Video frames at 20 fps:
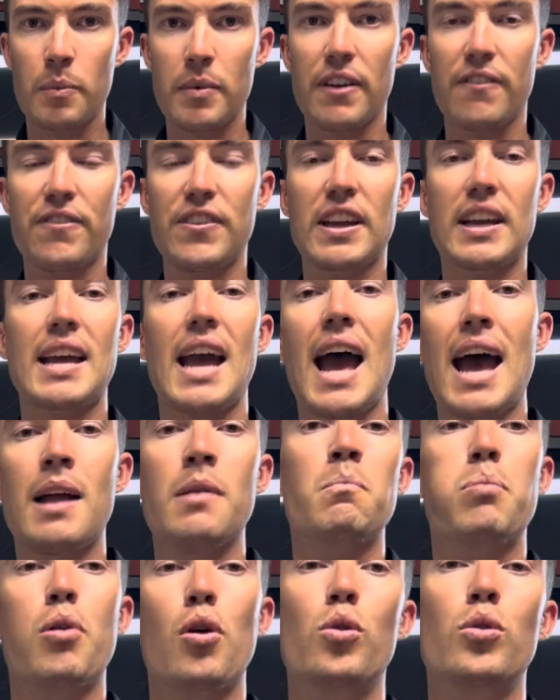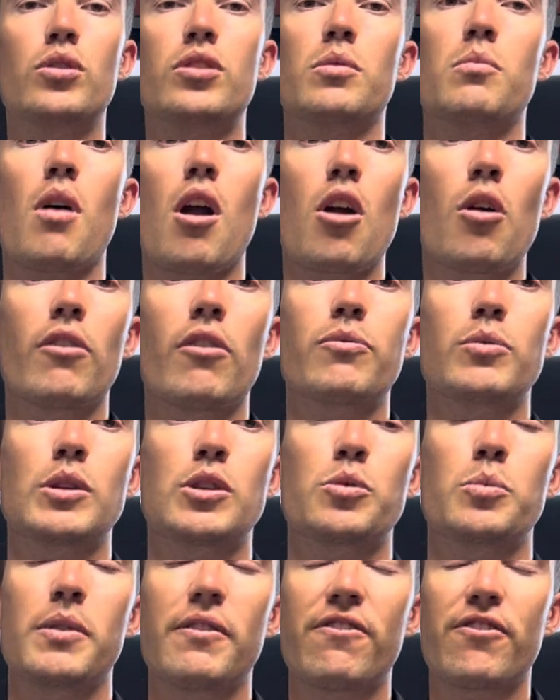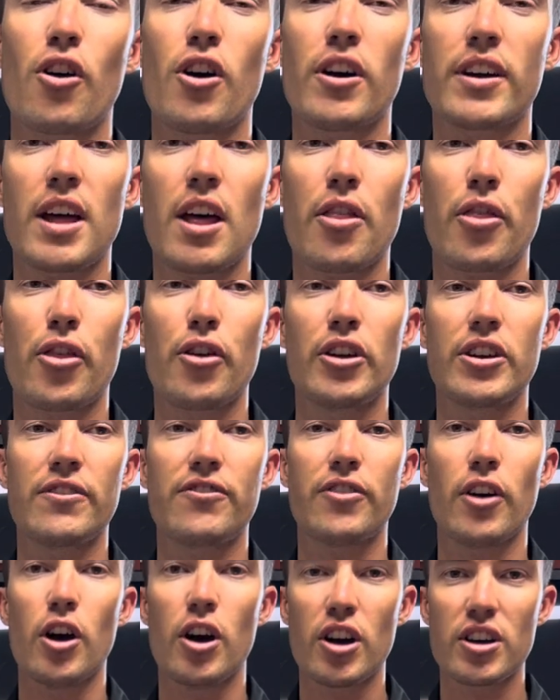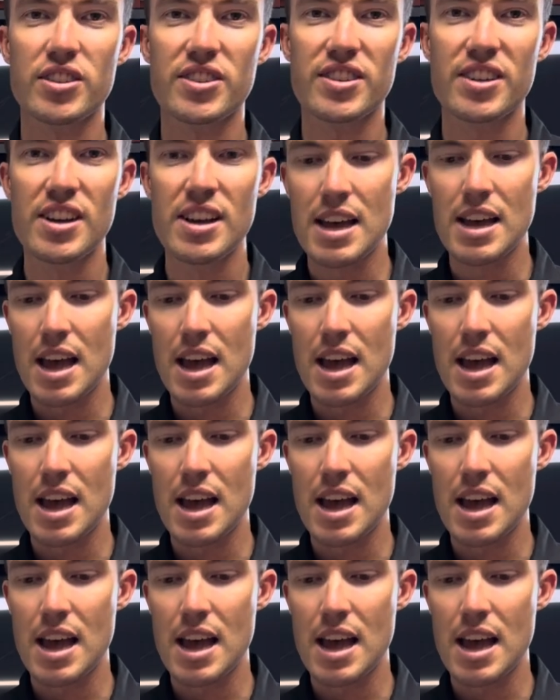If you can pull tomorrow off, which will be Friday the 31st,